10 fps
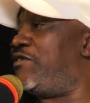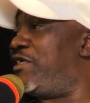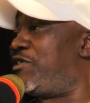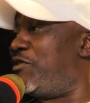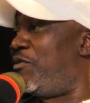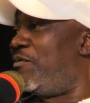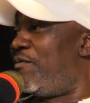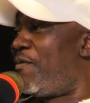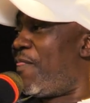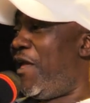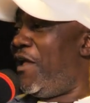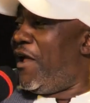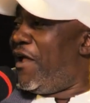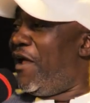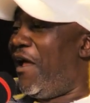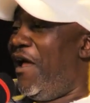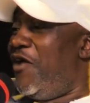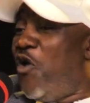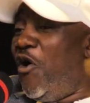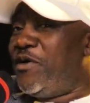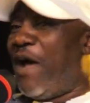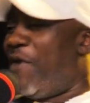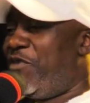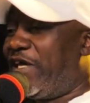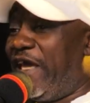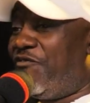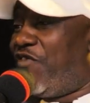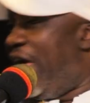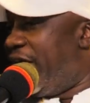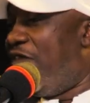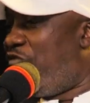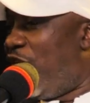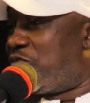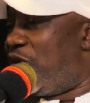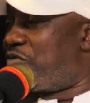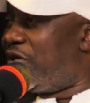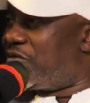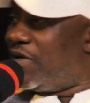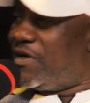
the dressing room. No, never be careful. What.